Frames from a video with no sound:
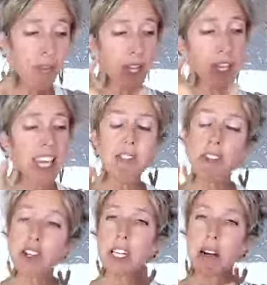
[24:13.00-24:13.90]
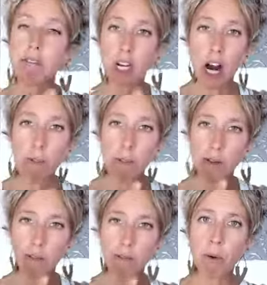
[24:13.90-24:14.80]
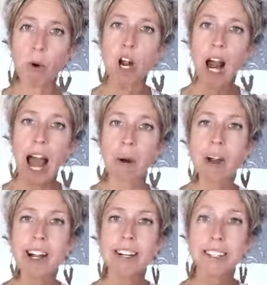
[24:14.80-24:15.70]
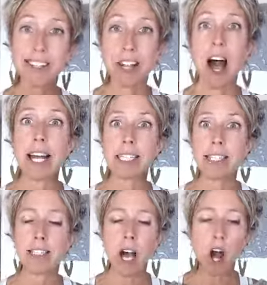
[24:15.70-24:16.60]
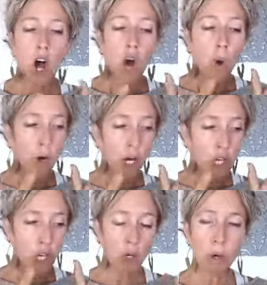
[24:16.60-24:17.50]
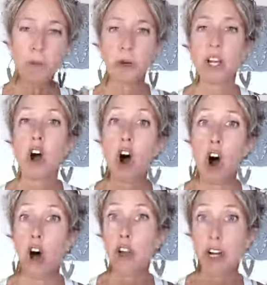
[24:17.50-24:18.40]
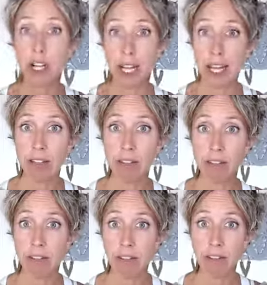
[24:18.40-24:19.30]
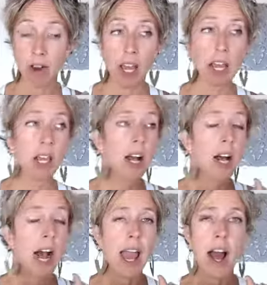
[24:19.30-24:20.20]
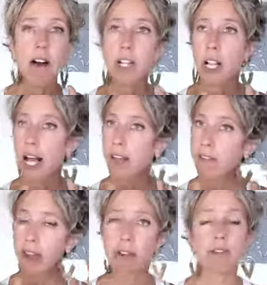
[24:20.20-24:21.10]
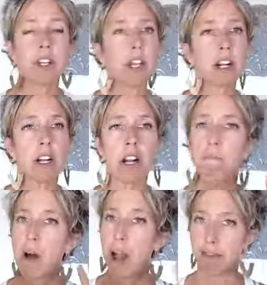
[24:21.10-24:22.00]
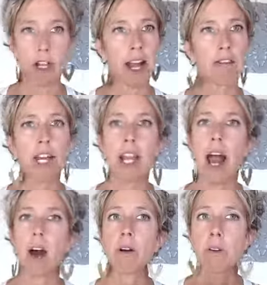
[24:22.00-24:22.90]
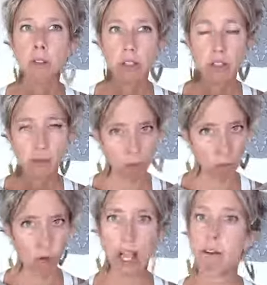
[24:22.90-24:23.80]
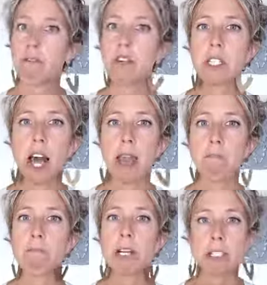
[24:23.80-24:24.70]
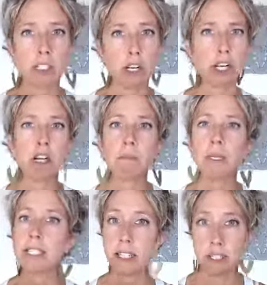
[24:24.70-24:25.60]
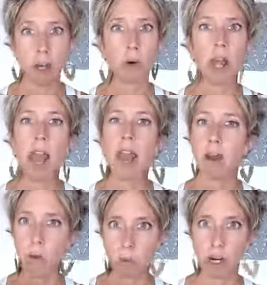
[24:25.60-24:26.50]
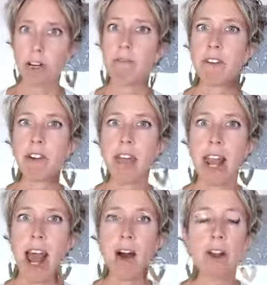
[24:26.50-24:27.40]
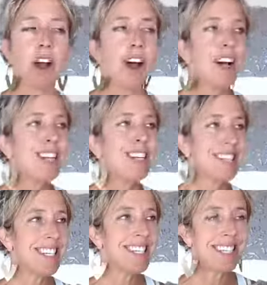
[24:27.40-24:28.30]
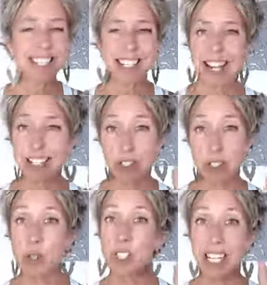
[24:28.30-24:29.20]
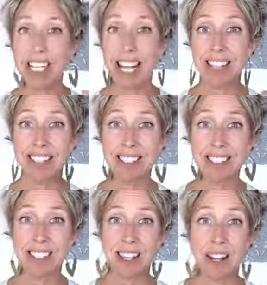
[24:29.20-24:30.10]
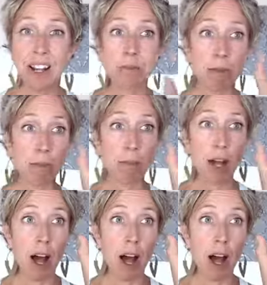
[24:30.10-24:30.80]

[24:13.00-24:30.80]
give yourself a couple of 4-hour slots where you put all your clients, right? I have clients every year. I have a client right now who's working full-time and starting her business. Okay, we're gonna figure that out. She sees clients Tuesday nights from